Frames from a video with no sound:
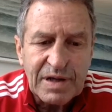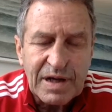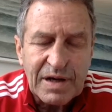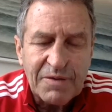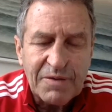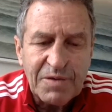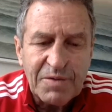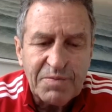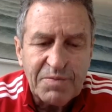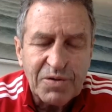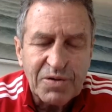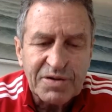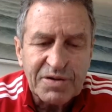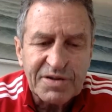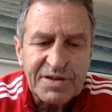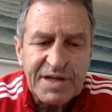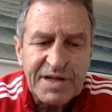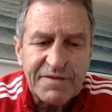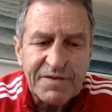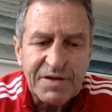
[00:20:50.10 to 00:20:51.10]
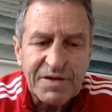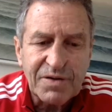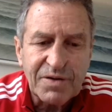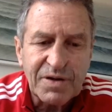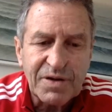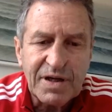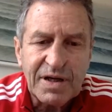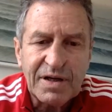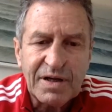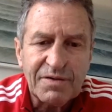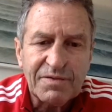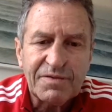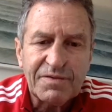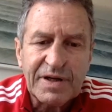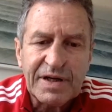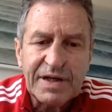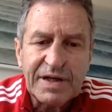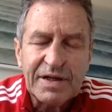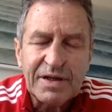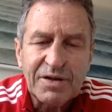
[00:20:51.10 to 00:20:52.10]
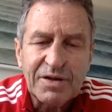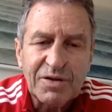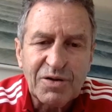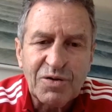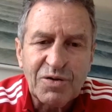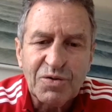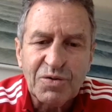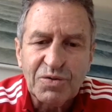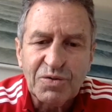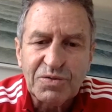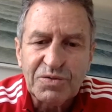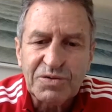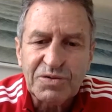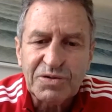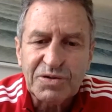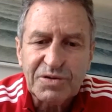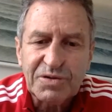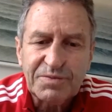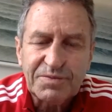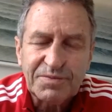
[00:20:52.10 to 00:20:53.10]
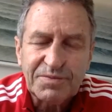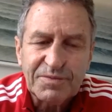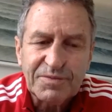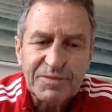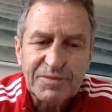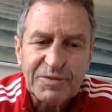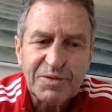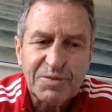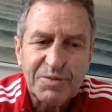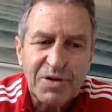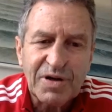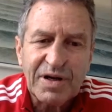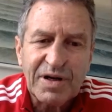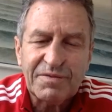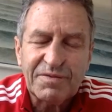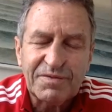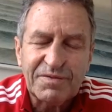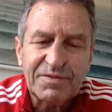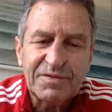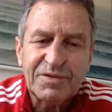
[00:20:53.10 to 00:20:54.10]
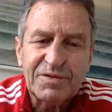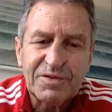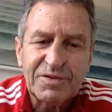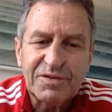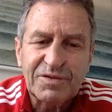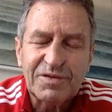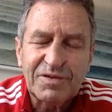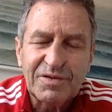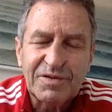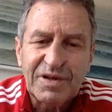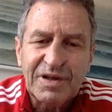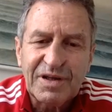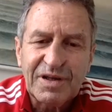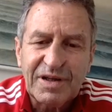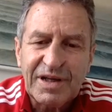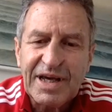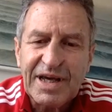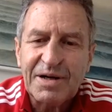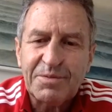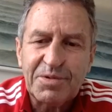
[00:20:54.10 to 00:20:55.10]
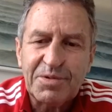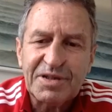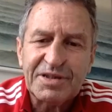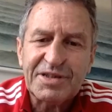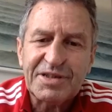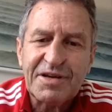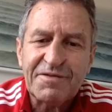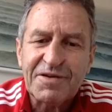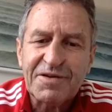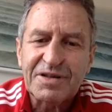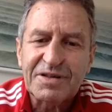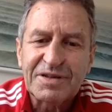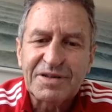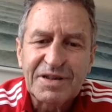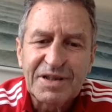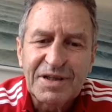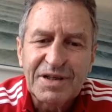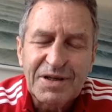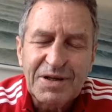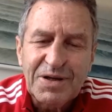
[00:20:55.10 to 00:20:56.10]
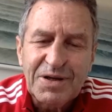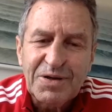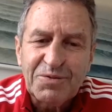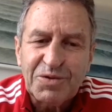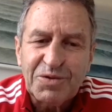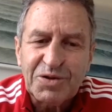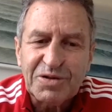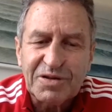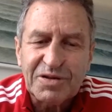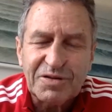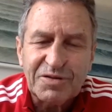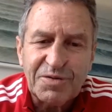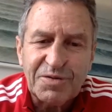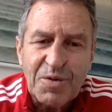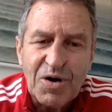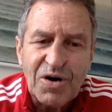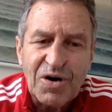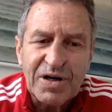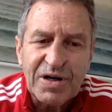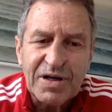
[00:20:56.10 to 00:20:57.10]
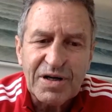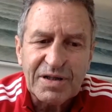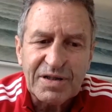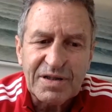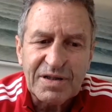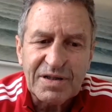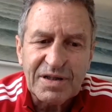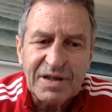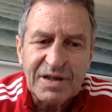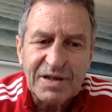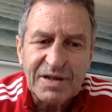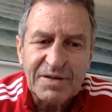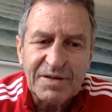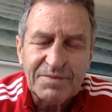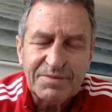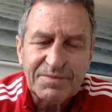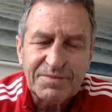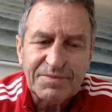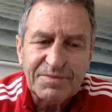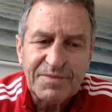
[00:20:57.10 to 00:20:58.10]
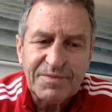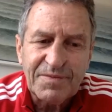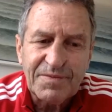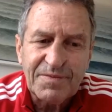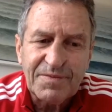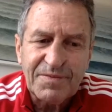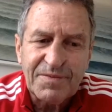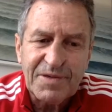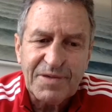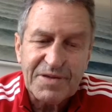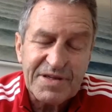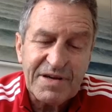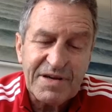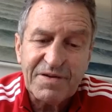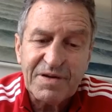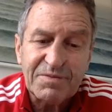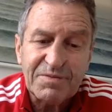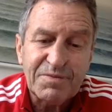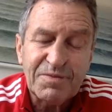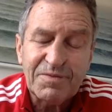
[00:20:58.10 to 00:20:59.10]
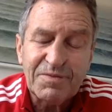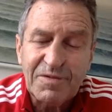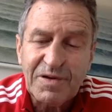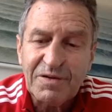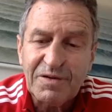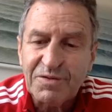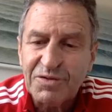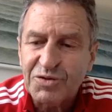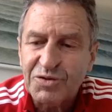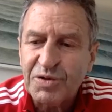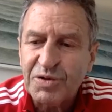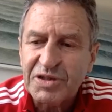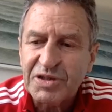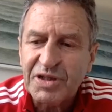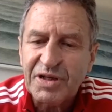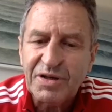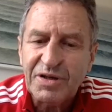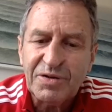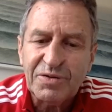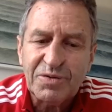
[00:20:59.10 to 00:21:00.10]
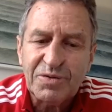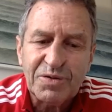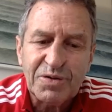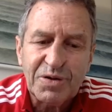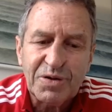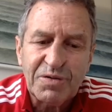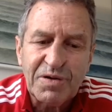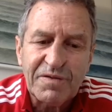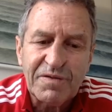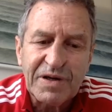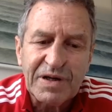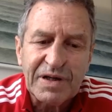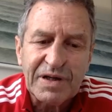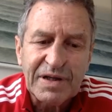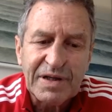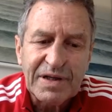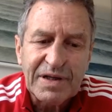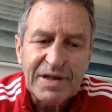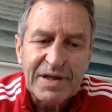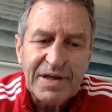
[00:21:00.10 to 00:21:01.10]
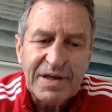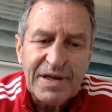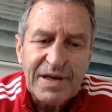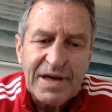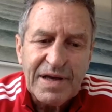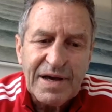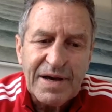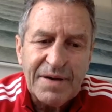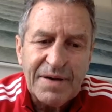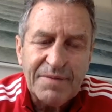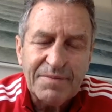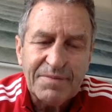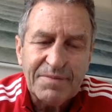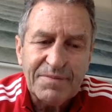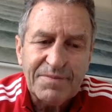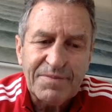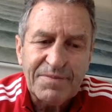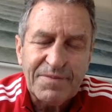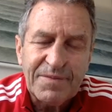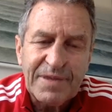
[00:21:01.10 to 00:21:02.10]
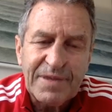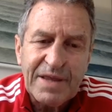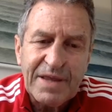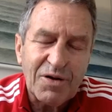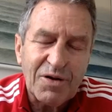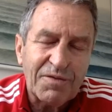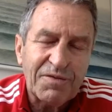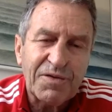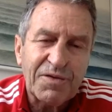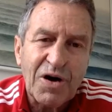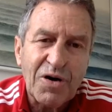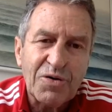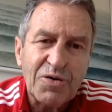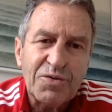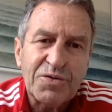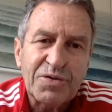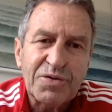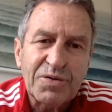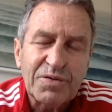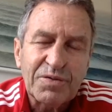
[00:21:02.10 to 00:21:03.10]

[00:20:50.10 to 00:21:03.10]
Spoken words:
we put a 7 on the end of our calls. So we might have Canterbury 7, which just a reminder to the 7, whether it was Richie or whoever, that the offload